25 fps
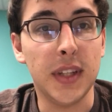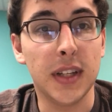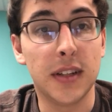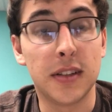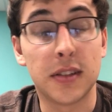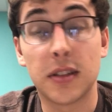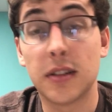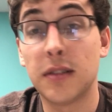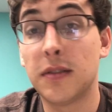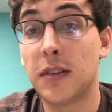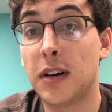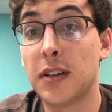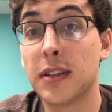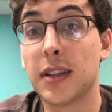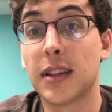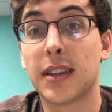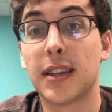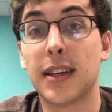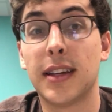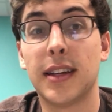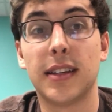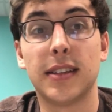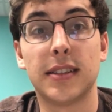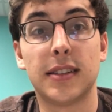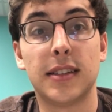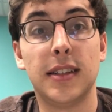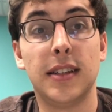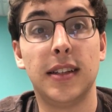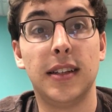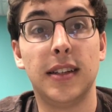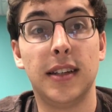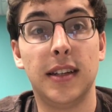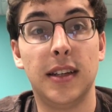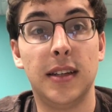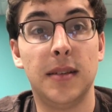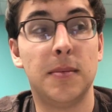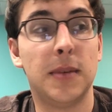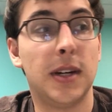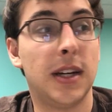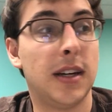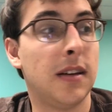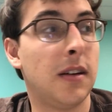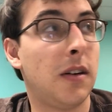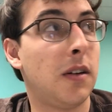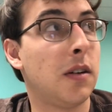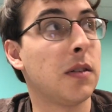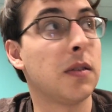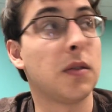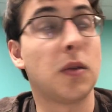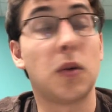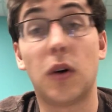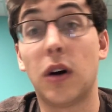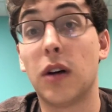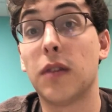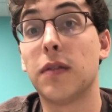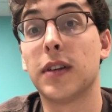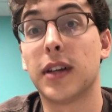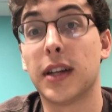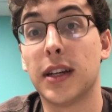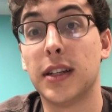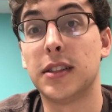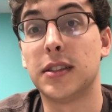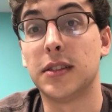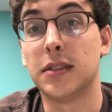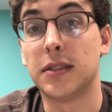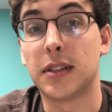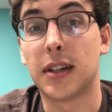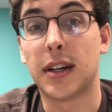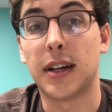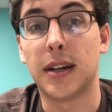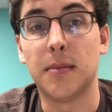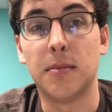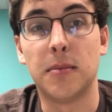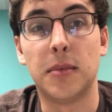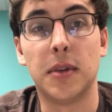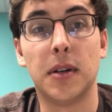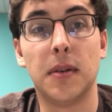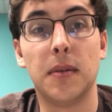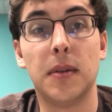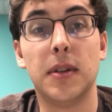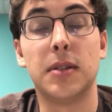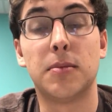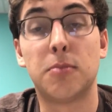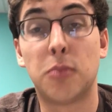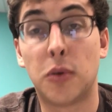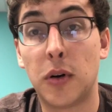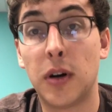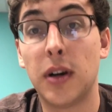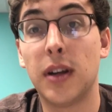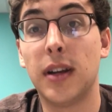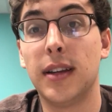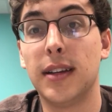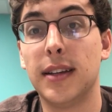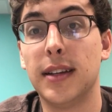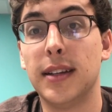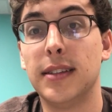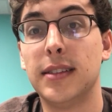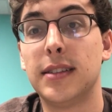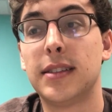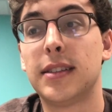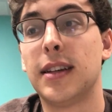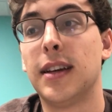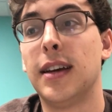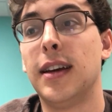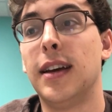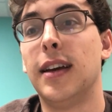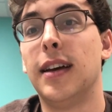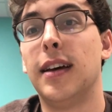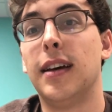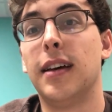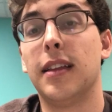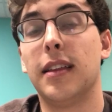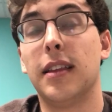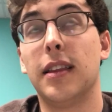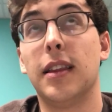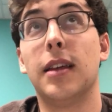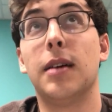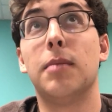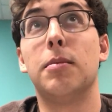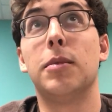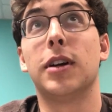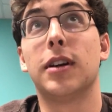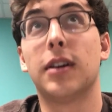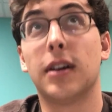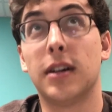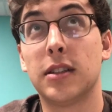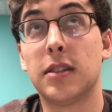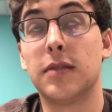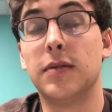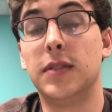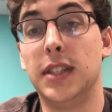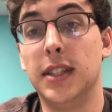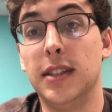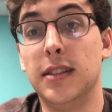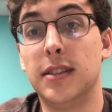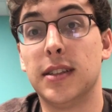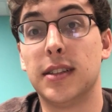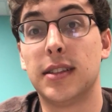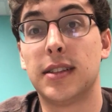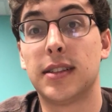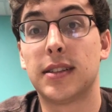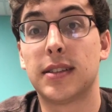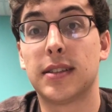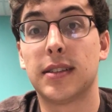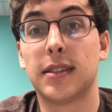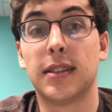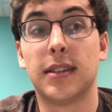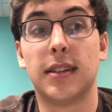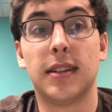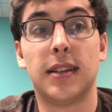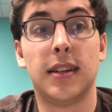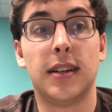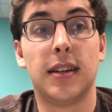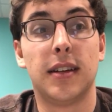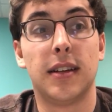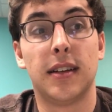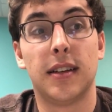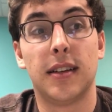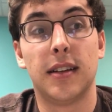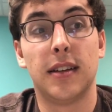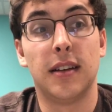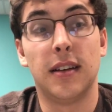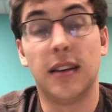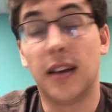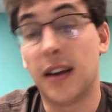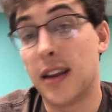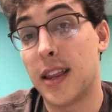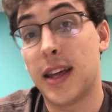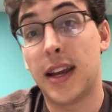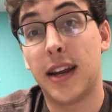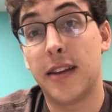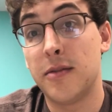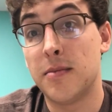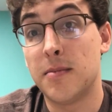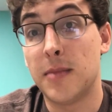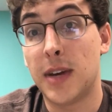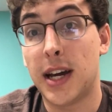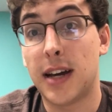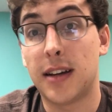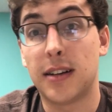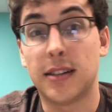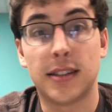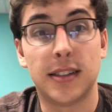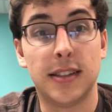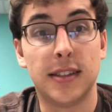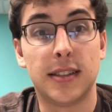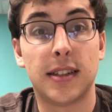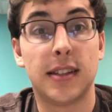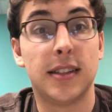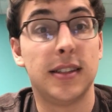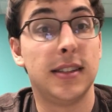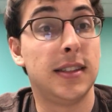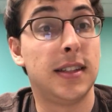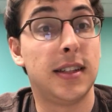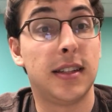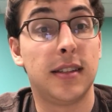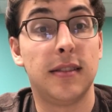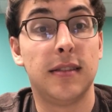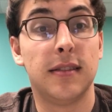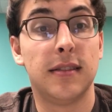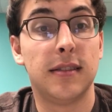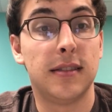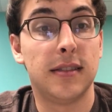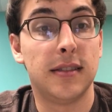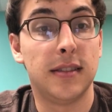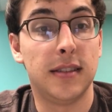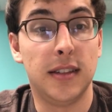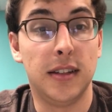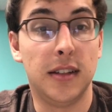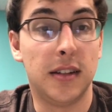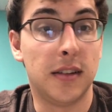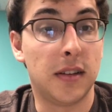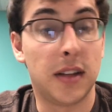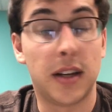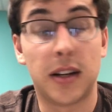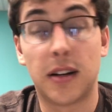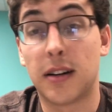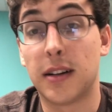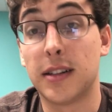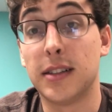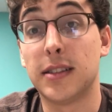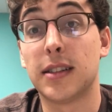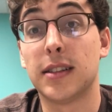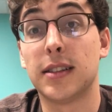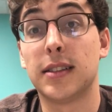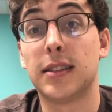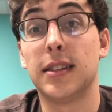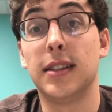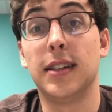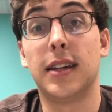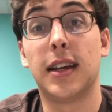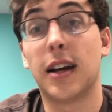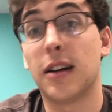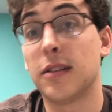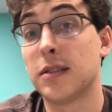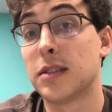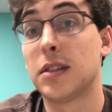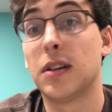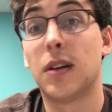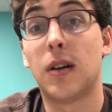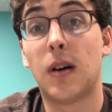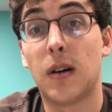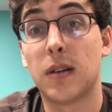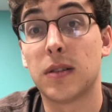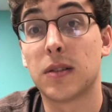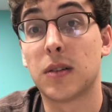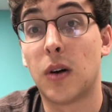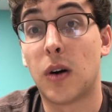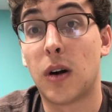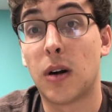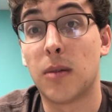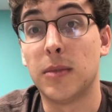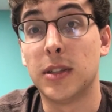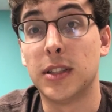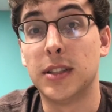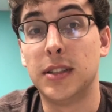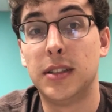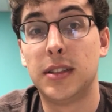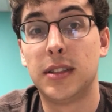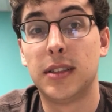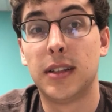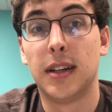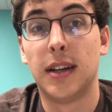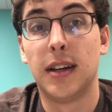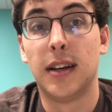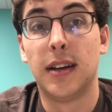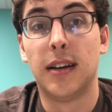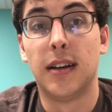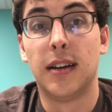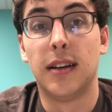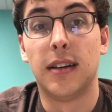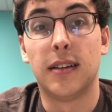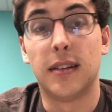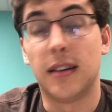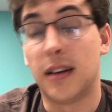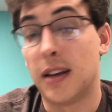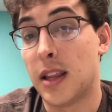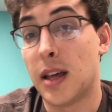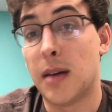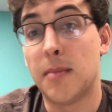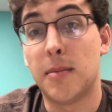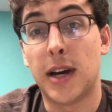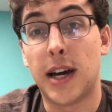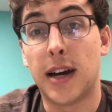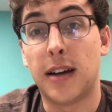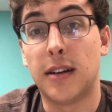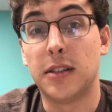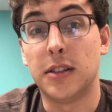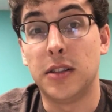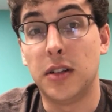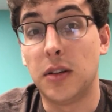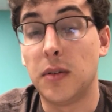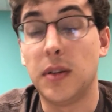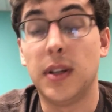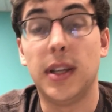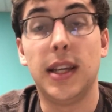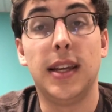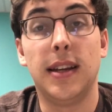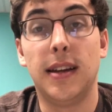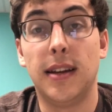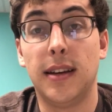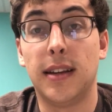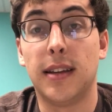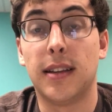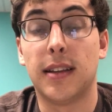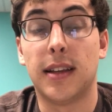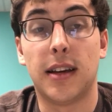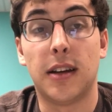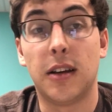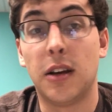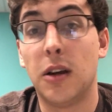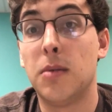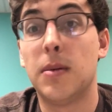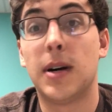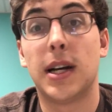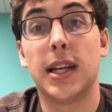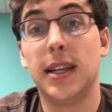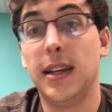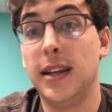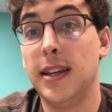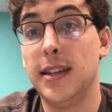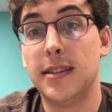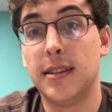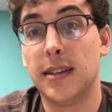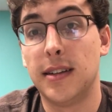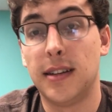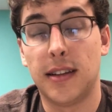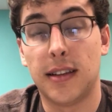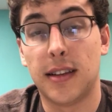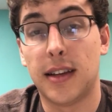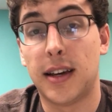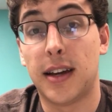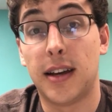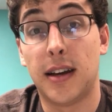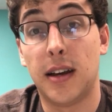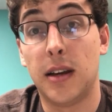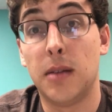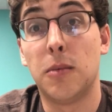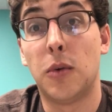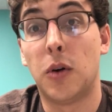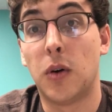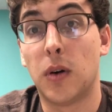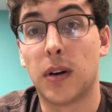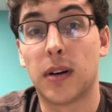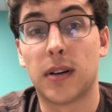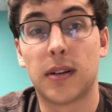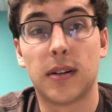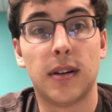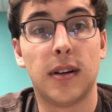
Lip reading: So of all the things, he met all the qualifications, right? But his point is that because of Jesus, none of that even matters. He said, later on he says, he counts it all as garbage. None of that matters. You don't need any of that. Nobody needs any of that anymore.